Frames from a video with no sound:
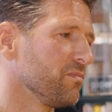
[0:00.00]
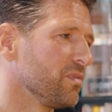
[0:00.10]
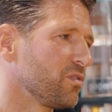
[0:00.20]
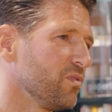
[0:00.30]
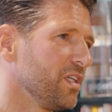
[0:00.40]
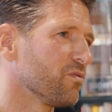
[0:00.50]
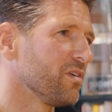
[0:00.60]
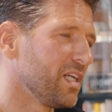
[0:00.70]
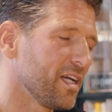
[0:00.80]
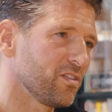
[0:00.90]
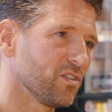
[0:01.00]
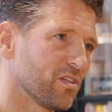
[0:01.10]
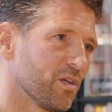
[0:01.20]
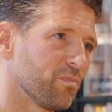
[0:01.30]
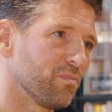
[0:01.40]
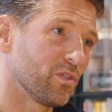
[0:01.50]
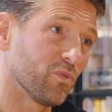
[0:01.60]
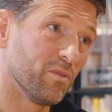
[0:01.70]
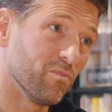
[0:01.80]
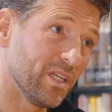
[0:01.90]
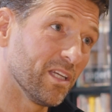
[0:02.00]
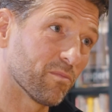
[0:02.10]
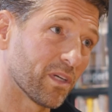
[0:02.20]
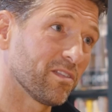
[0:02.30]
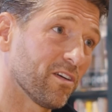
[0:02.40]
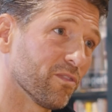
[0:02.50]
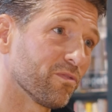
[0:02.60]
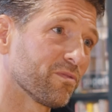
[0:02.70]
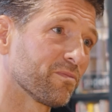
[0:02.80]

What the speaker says: between the relationship between me and myself?